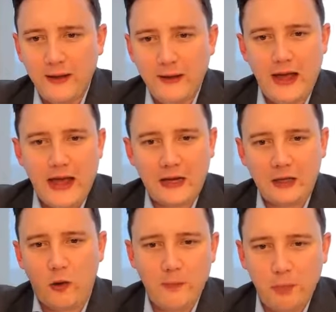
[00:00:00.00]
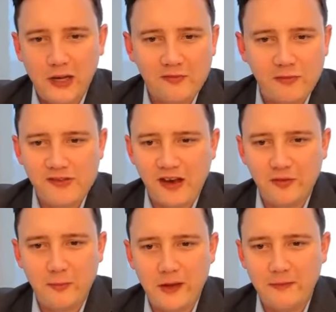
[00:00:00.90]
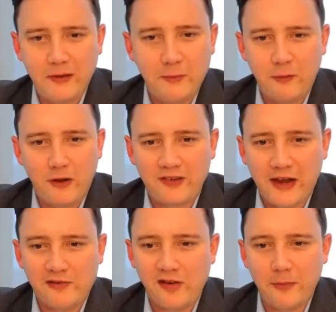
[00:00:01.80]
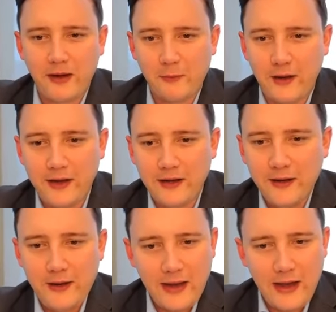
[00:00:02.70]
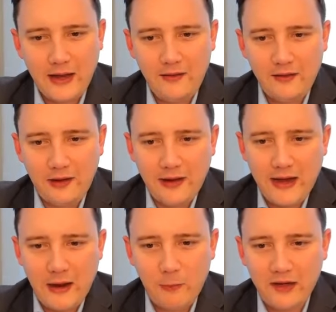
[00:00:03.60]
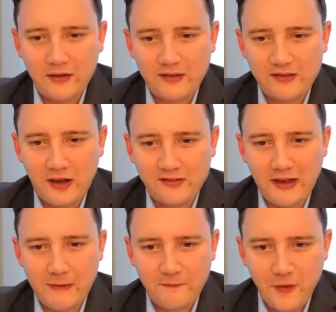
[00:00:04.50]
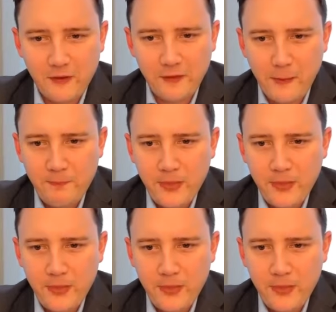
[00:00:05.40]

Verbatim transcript: Uh, and Colin, please reach out to me. Uh, it'd be great to catch up anyway, and uh, and we can discuss that further.